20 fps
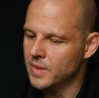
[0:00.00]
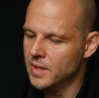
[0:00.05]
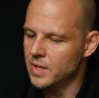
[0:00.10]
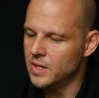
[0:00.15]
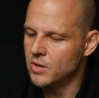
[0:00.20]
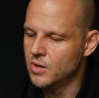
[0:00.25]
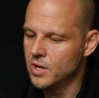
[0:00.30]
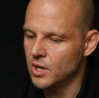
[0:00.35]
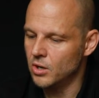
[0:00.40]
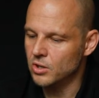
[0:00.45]

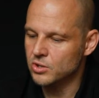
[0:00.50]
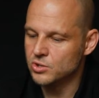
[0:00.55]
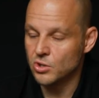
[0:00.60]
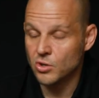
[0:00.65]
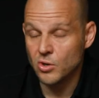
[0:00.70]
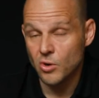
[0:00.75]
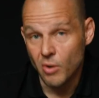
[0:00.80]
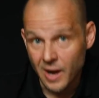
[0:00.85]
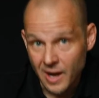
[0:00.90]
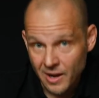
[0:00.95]
You can also
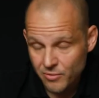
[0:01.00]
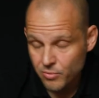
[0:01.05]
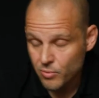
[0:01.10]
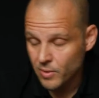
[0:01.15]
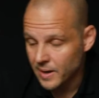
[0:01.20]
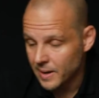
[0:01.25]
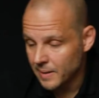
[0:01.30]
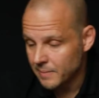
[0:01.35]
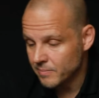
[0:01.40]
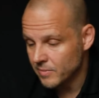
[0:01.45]
go
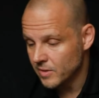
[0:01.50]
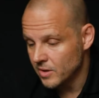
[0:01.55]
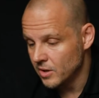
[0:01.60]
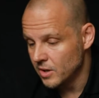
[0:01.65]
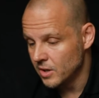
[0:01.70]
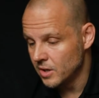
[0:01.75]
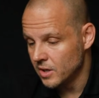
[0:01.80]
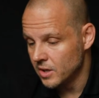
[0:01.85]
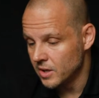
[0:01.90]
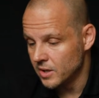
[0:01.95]
halfway
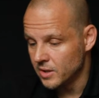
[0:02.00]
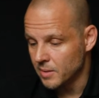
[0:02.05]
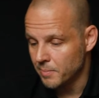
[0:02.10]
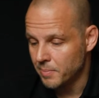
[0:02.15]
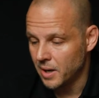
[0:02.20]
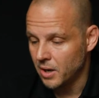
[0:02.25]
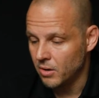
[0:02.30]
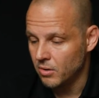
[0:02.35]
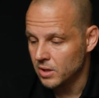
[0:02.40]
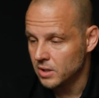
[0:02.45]
in the
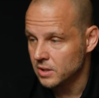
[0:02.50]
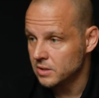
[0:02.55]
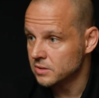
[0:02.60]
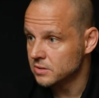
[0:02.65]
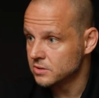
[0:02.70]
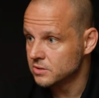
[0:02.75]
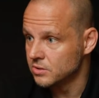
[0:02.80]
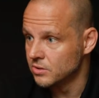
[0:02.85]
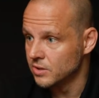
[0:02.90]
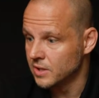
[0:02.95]
power,
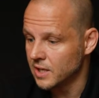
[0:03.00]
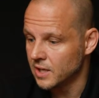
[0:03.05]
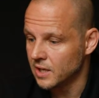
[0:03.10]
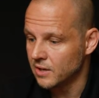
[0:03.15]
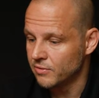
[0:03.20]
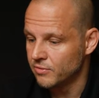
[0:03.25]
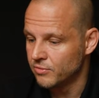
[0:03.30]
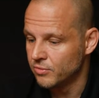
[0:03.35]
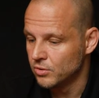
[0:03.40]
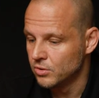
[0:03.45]
so you can
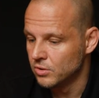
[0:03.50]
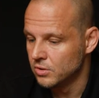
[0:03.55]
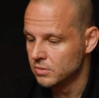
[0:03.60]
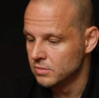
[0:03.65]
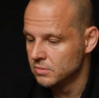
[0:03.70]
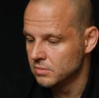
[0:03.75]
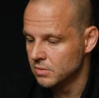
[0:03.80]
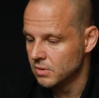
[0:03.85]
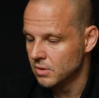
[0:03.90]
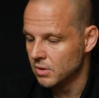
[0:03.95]
have full
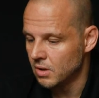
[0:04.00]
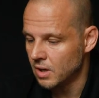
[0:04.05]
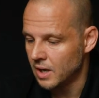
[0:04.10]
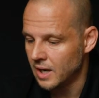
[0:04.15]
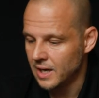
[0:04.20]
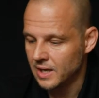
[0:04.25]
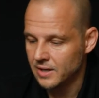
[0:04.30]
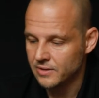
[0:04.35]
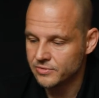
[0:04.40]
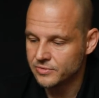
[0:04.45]
or
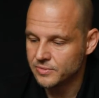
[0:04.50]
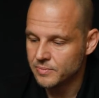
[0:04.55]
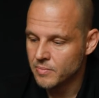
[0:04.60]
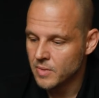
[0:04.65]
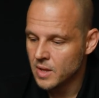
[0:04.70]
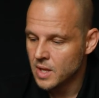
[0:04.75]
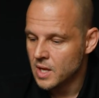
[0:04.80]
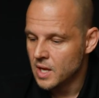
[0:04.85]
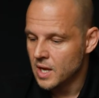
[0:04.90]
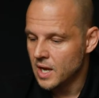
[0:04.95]
half,
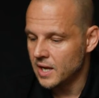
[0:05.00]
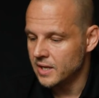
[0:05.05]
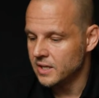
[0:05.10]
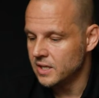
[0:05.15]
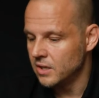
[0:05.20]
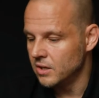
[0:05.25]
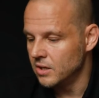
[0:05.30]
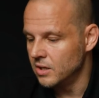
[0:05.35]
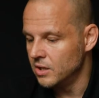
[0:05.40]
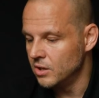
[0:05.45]
and
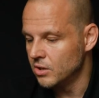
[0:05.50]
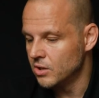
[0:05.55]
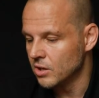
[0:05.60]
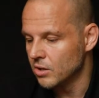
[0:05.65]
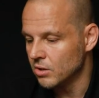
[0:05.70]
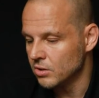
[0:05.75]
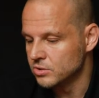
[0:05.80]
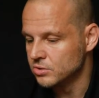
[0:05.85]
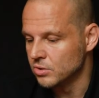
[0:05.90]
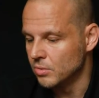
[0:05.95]
then you can
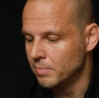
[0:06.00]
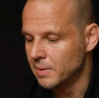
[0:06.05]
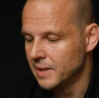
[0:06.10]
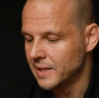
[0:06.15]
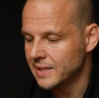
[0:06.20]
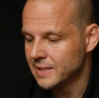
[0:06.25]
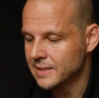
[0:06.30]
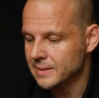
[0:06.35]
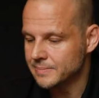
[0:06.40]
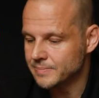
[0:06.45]
also
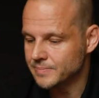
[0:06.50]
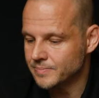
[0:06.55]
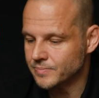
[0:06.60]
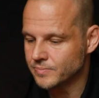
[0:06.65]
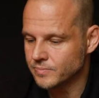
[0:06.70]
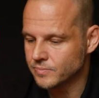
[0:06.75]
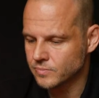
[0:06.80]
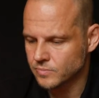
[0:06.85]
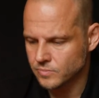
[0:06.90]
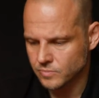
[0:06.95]
blink.
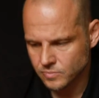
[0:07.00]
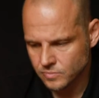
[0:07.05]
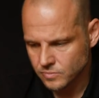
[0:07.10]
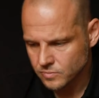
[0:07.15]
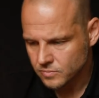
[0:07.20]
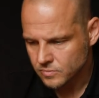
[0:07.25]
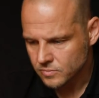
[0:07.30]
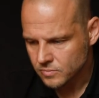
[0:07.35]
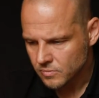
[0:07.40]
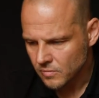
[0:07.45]

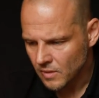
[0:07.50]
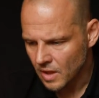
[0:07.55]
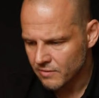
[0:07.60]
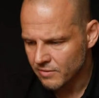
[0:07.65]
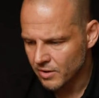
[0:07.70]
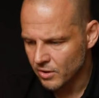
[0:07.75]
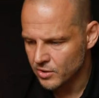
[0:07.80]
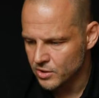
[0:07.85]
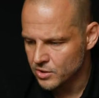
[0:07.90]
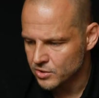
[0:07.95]

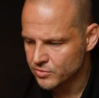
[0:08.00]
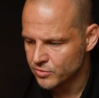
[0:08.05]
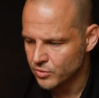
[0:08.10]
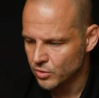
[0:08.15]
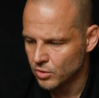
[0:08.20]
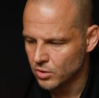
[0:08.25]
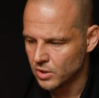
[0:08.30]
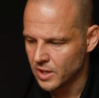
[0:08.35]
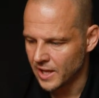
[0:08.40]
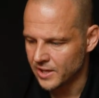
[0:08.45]
Very
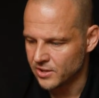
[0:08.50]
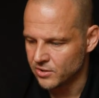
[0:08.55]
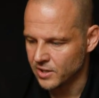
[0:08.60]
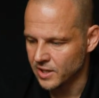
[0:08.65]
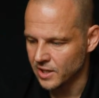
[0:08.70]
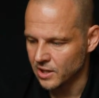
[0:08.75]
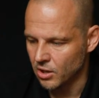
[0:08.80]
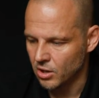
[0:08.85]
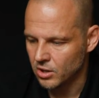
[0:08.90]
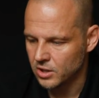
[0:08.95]
useful, and you
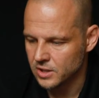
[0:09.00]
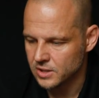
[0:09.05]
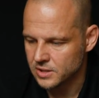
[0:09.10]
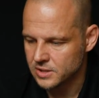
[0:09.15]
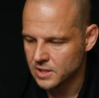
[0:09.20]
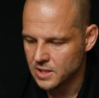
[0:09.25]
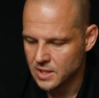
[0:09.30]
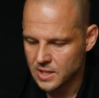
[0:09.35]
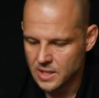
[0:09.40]
can lock it.